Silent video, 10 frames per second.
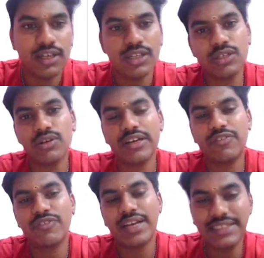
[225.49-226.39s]
So if
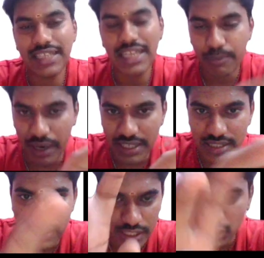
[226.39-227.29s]
resale price
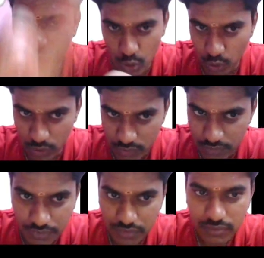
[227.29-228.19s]
is known,
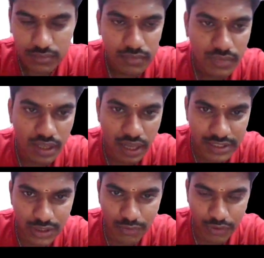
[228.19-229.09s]

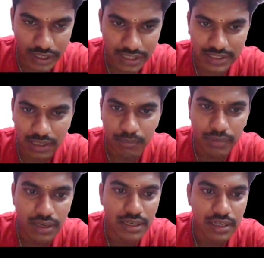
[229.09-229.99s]
assume for example
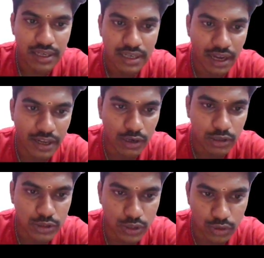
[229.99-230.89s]
I
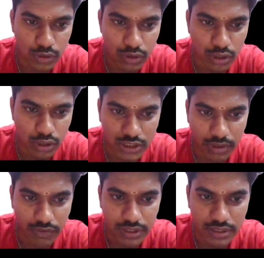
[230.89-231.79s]
also know gross profit.